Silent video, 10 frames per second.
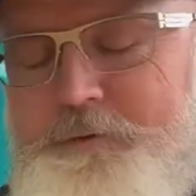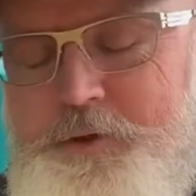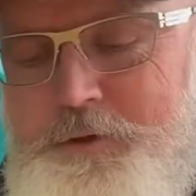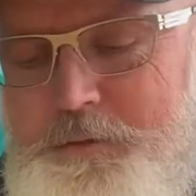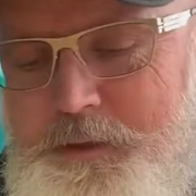off a
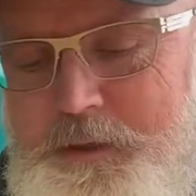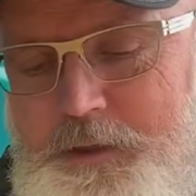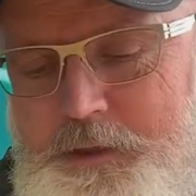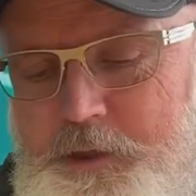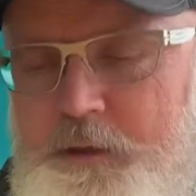drawing, but
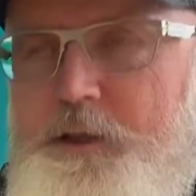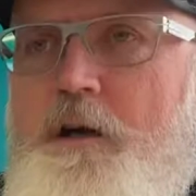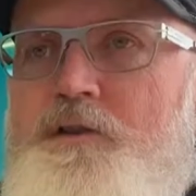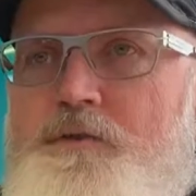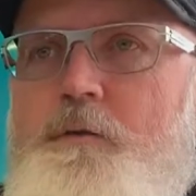it
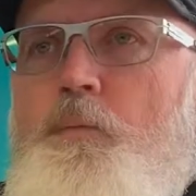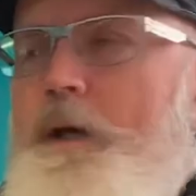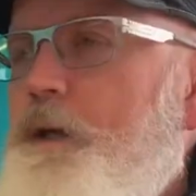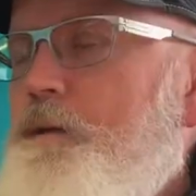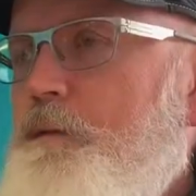goes from
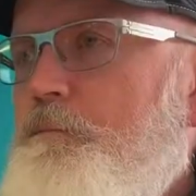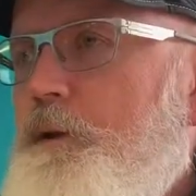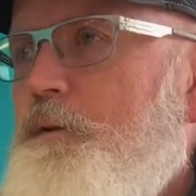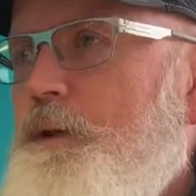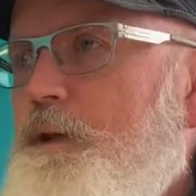where the
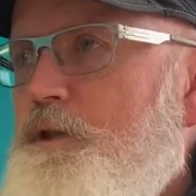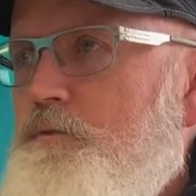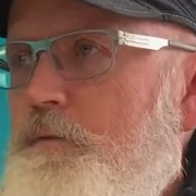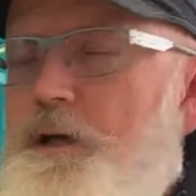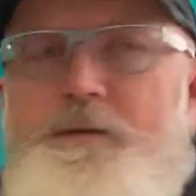building is
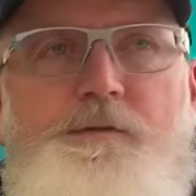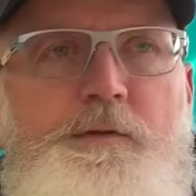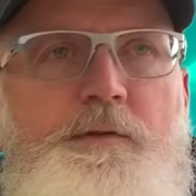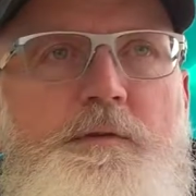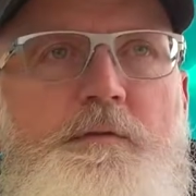right
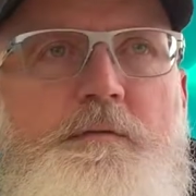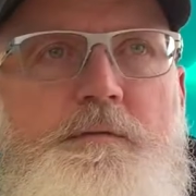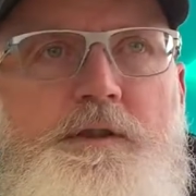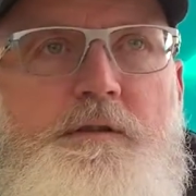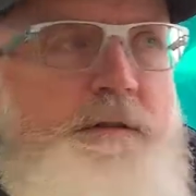through
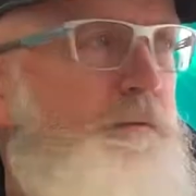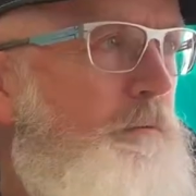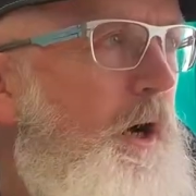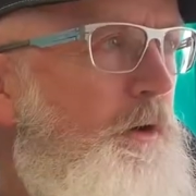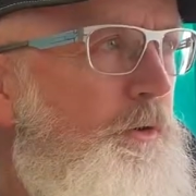to the
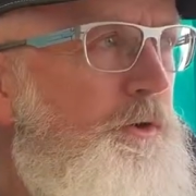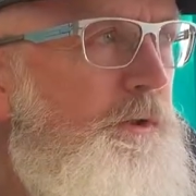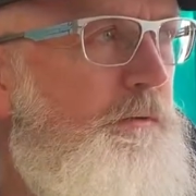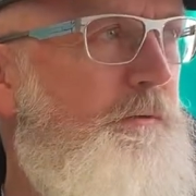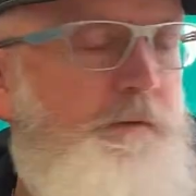road
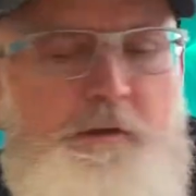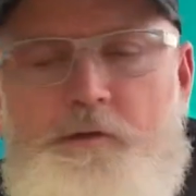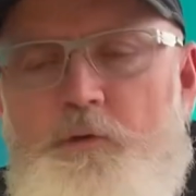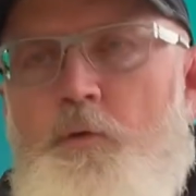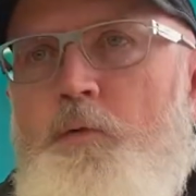
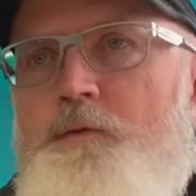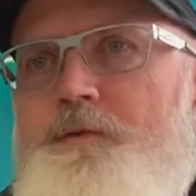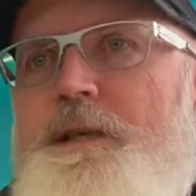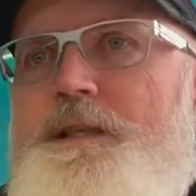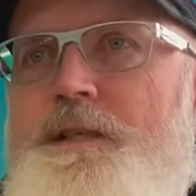on all
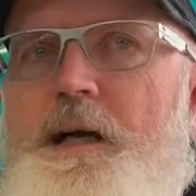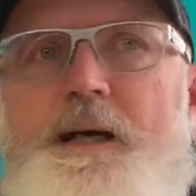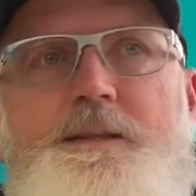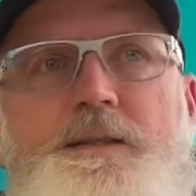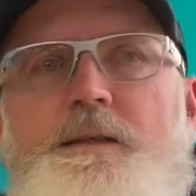three
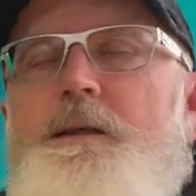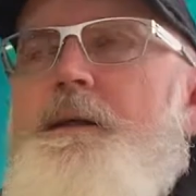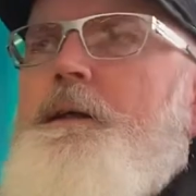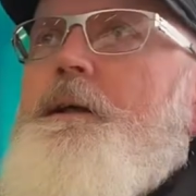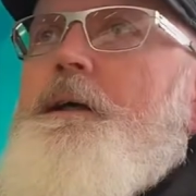sides.
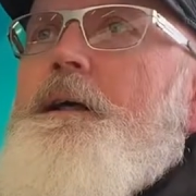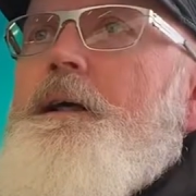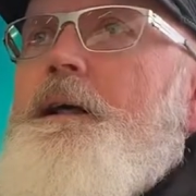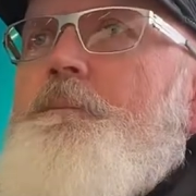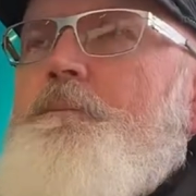
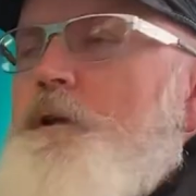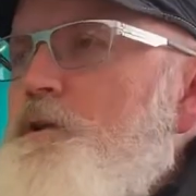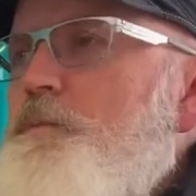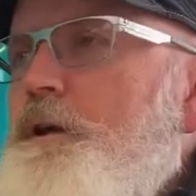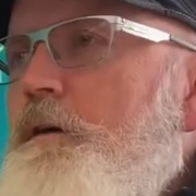It's
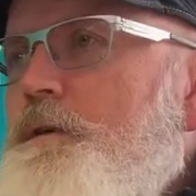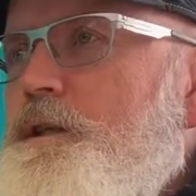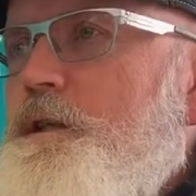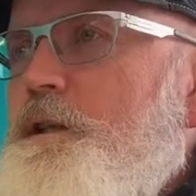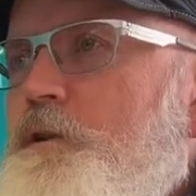pretty
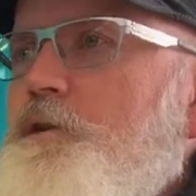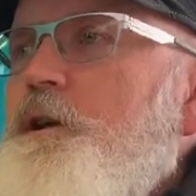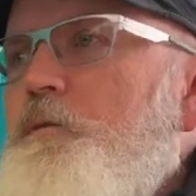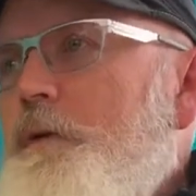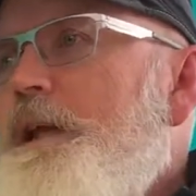obvious that you're not
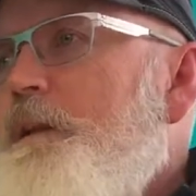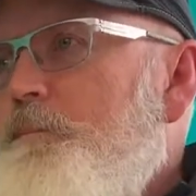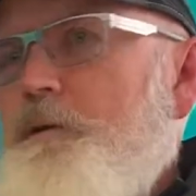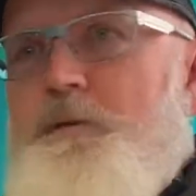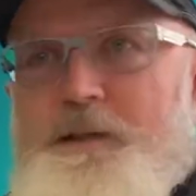going to really
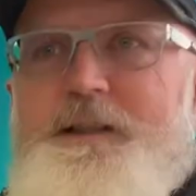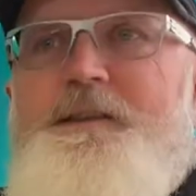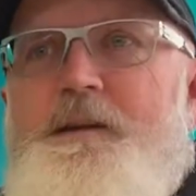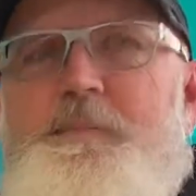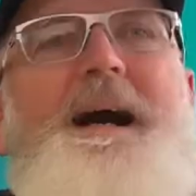build it
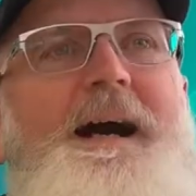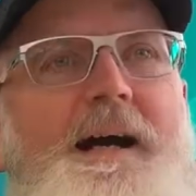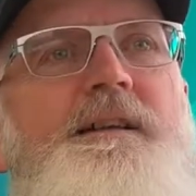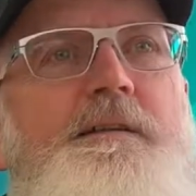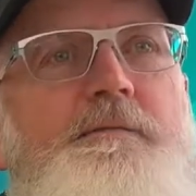in the
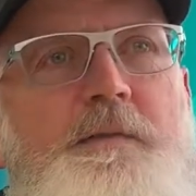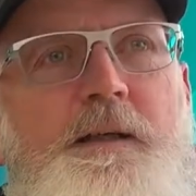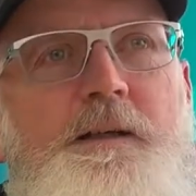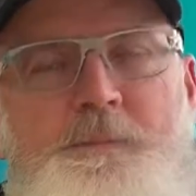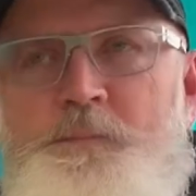park.
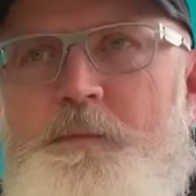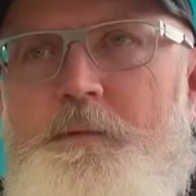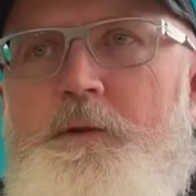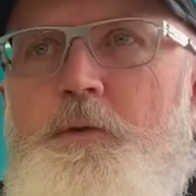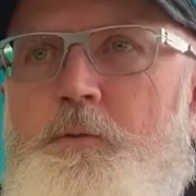
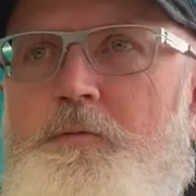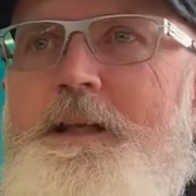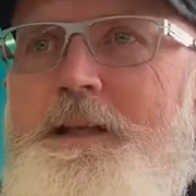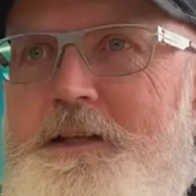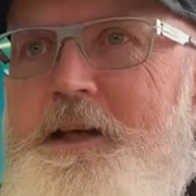You're
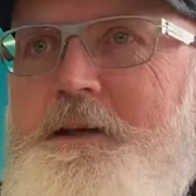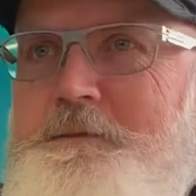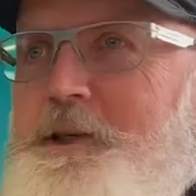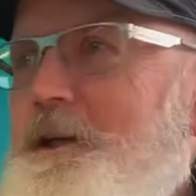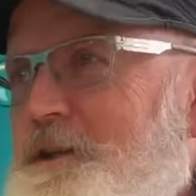really kind
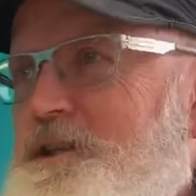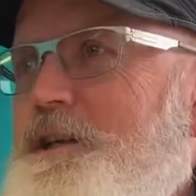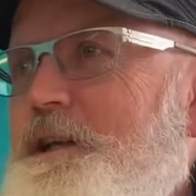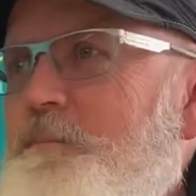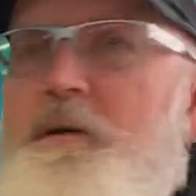of going to
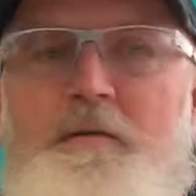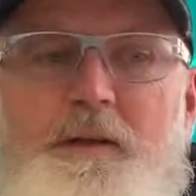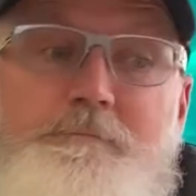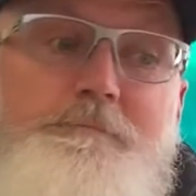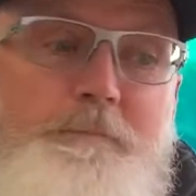design a
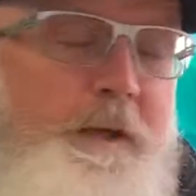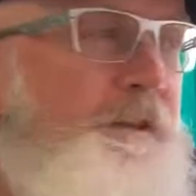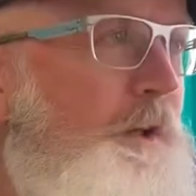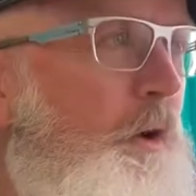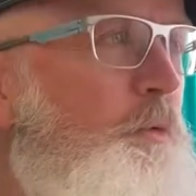building where
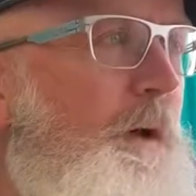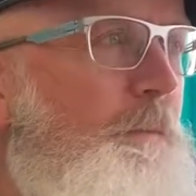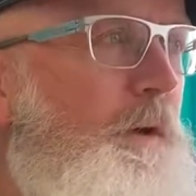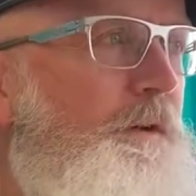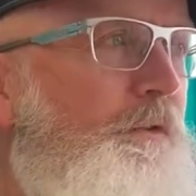the old
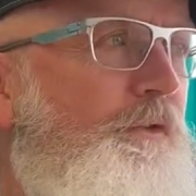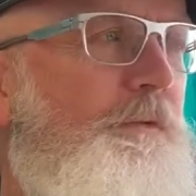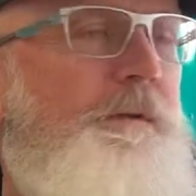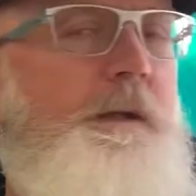one was.